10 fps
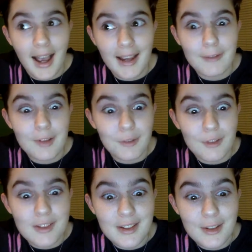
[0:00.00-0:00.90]
I've never
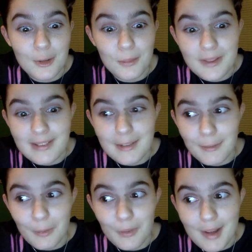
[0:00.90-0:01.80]
seen humans
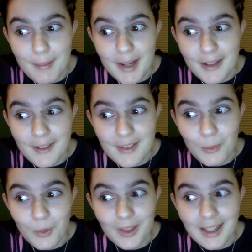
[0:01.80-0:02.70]
living with vampires that
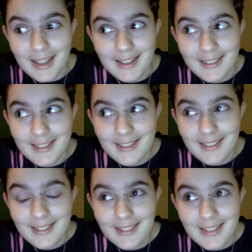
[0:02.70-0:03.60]
weren't like
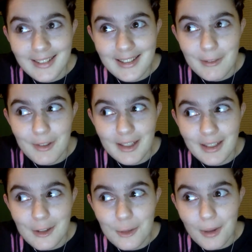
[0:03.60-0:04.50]
live in
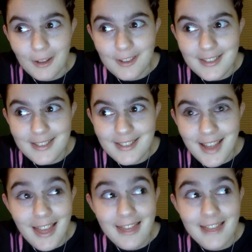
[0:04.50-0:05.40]
lunchboxes.
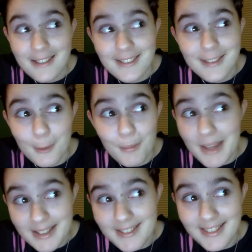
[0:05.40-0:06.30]
This is
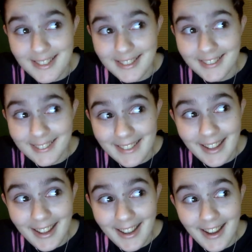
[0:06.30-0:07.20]
amazing.
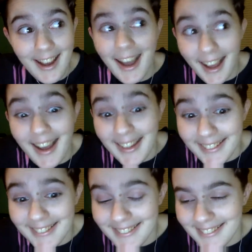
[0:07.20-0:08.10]

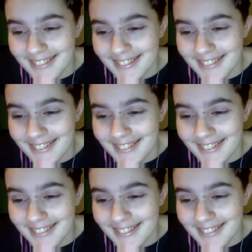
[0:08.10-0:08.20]
Hi.